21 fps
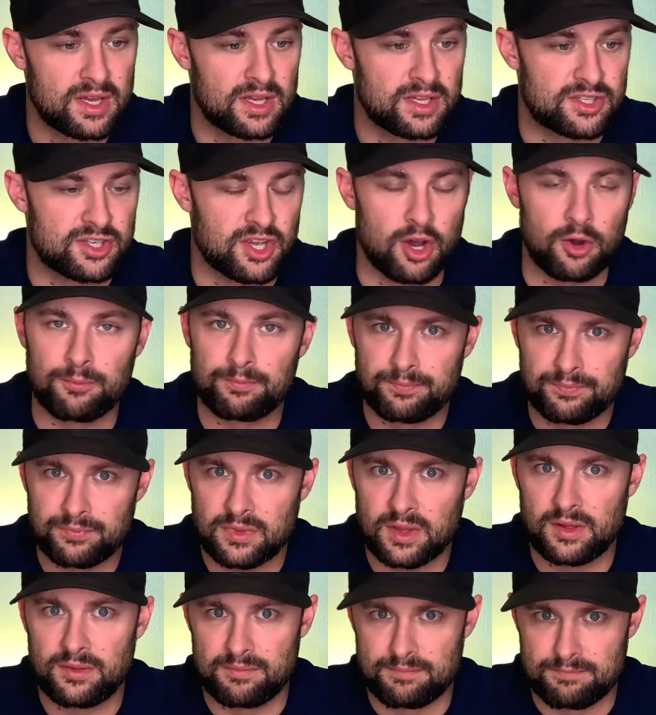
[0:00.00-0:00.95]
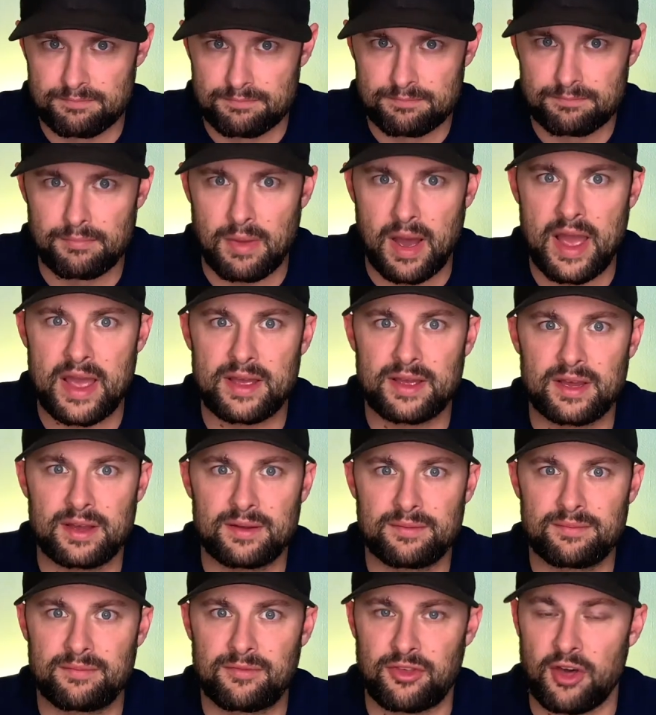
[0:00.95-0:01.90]
So my
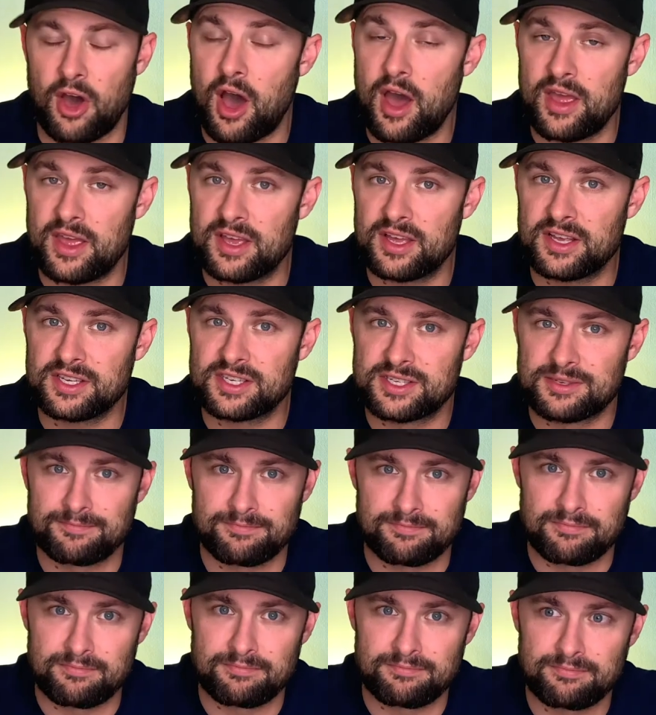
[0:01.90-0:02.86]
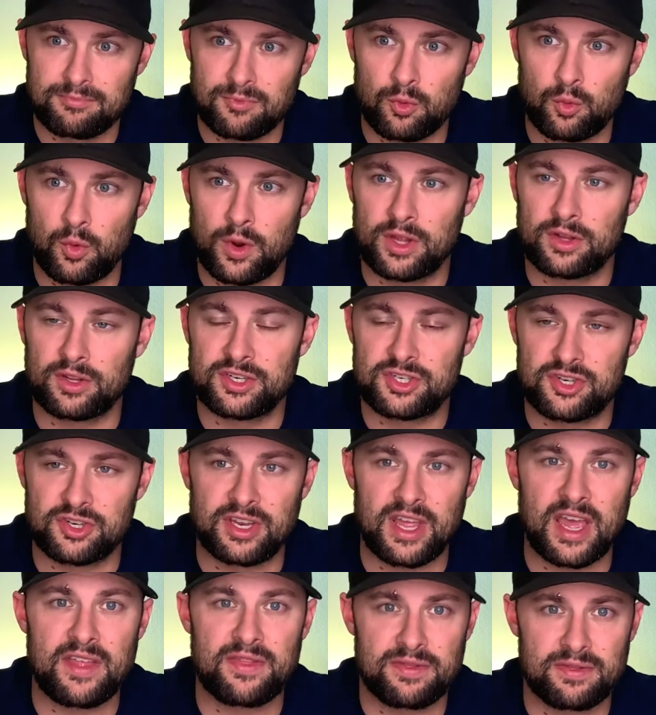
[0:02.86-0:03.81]
thought is Whitley
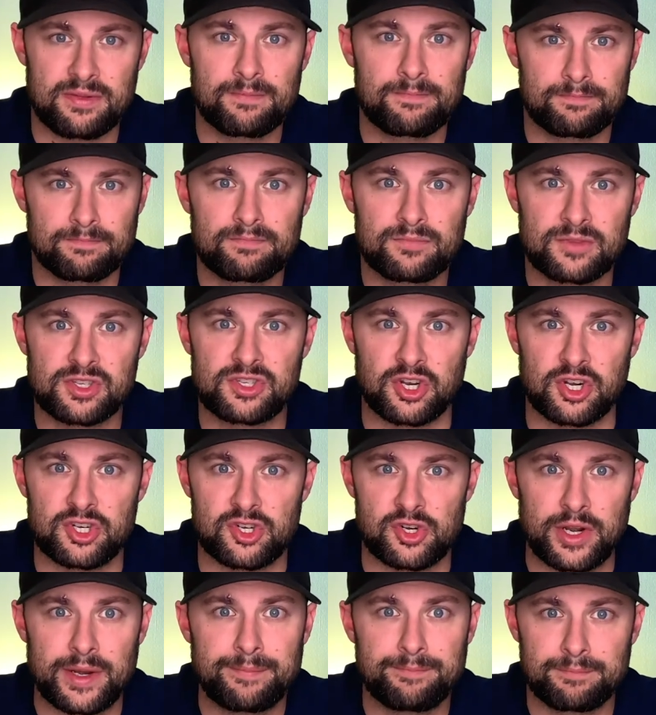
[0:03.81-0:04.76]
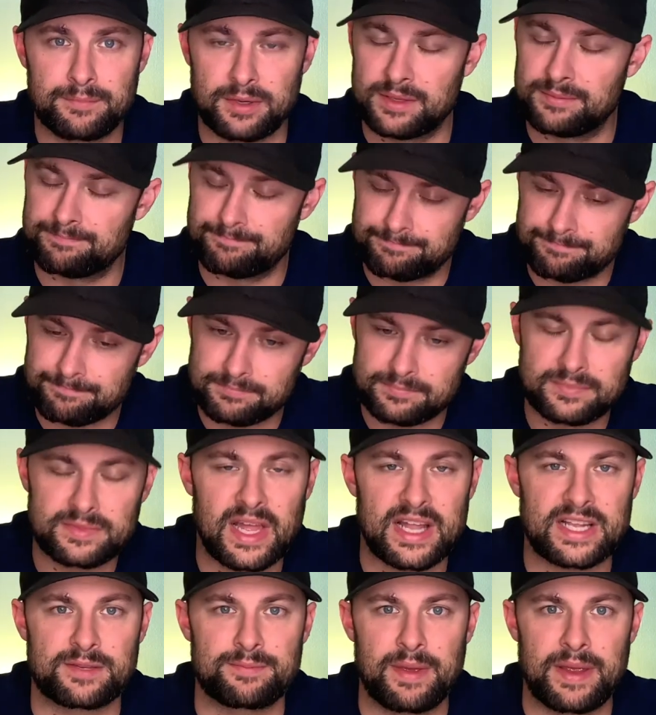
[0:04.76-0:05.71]
should get the surgery, but
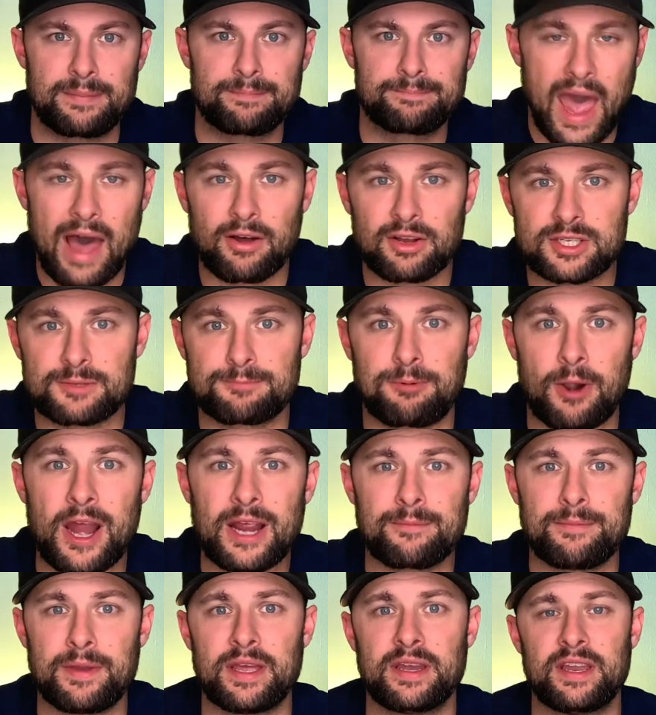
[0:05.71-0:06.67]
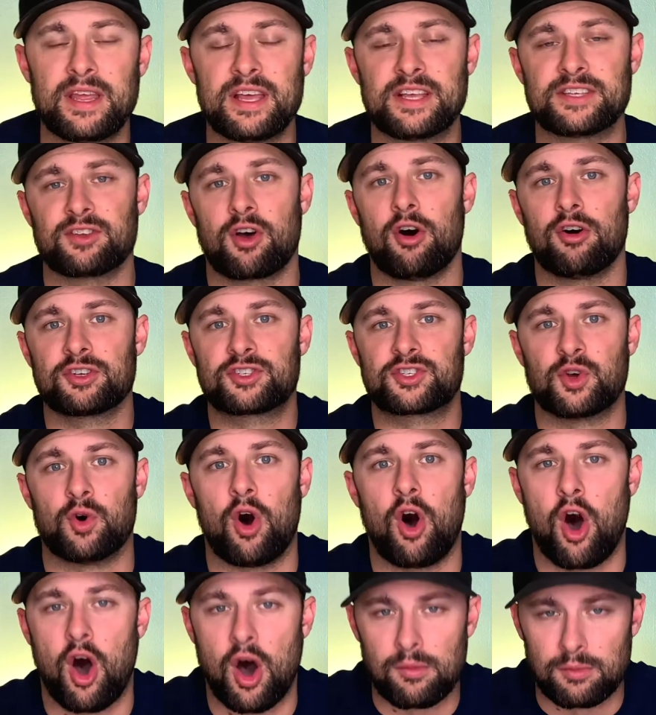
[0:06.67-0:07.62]
that's me. Alex Bregman is
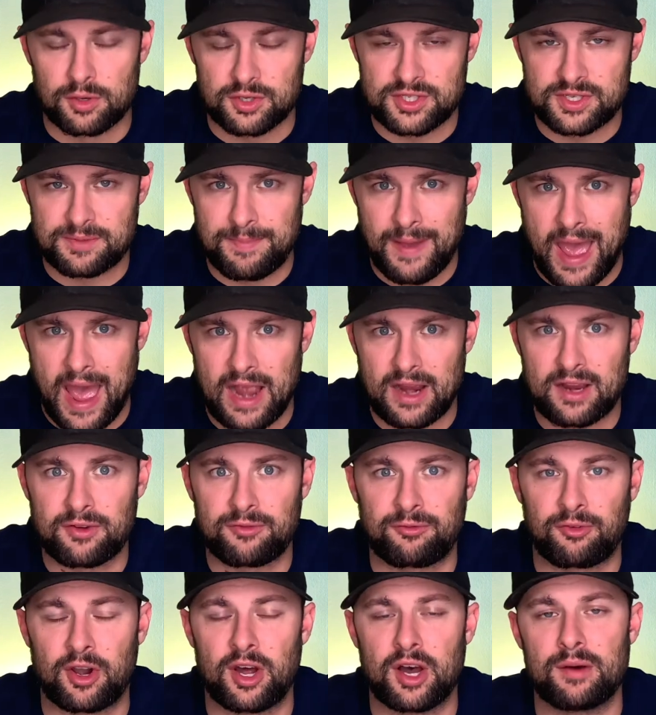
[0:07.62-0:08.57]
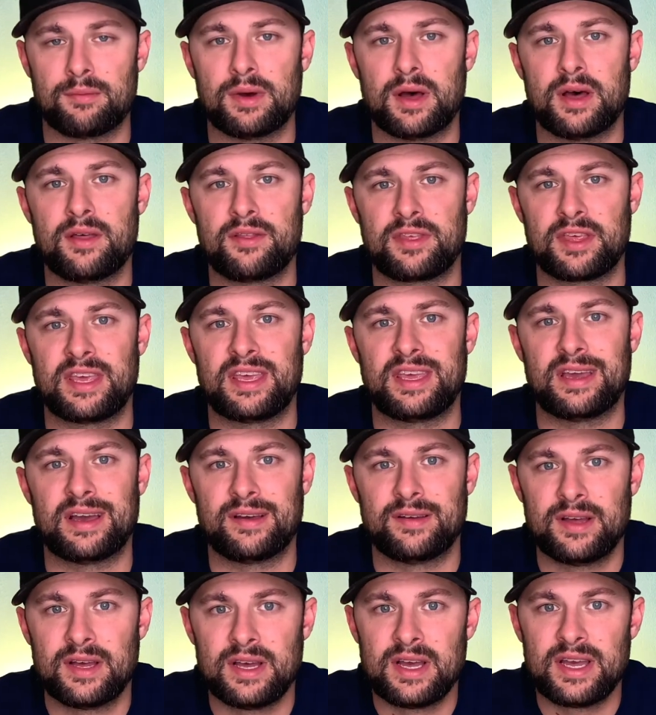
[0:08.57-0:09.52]
also almost back from
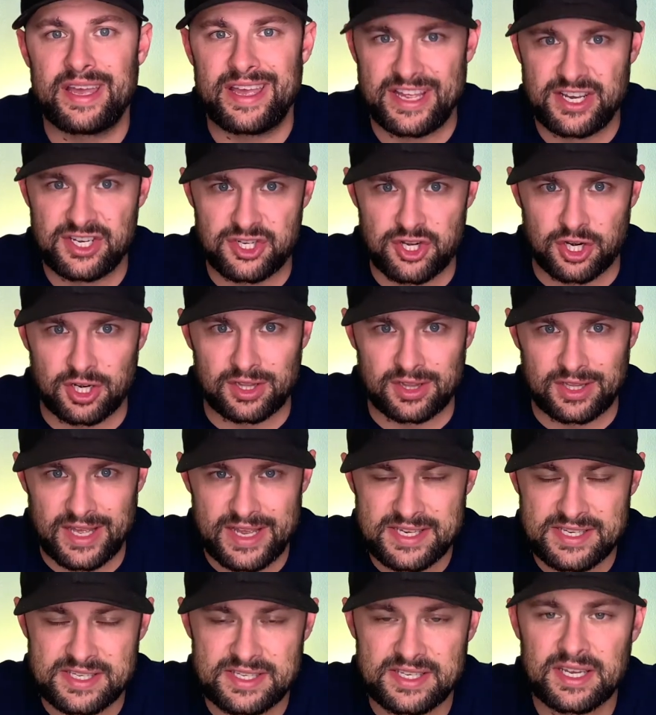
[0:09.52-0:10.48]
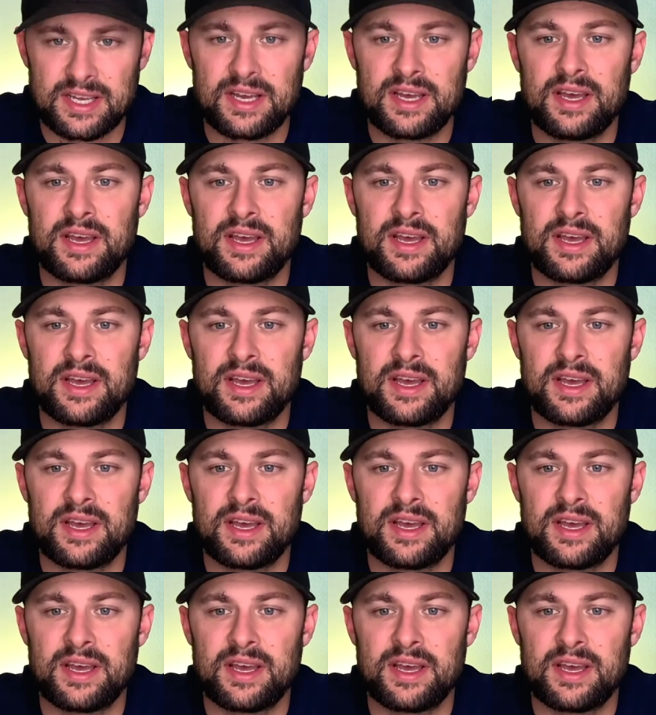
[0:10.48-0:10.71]
the injured list.